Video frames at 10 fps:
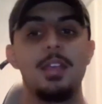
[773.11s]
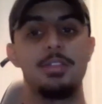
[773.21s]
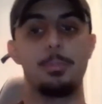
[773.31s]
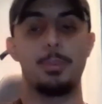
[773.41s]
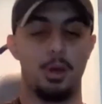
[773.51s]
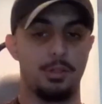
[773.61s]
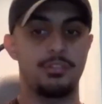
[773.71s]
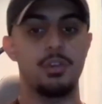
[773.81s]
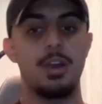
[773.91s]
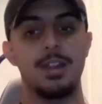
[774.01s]
the Perth
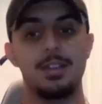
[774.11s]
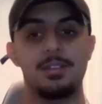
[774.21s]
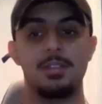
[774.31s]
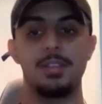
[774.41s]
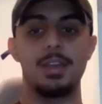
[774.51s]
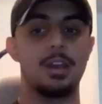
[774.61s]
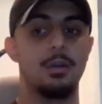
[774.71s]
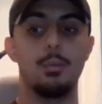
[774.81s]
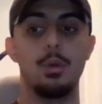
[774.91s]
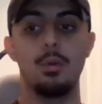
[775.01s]
side into the
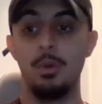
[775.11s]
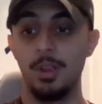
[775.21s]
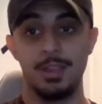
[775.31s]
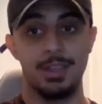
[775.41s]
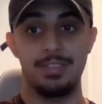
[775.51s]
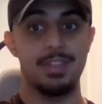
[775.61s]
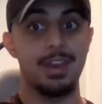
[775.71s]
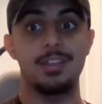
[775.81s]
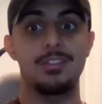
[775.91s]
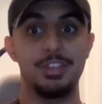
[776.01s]
NRL in the
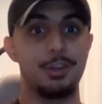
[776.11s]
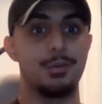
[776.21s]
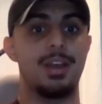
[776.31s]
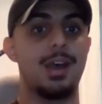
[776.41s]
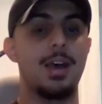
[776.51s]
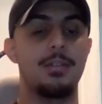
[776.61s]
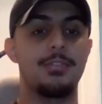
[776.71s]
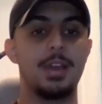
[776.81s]
next year and a half.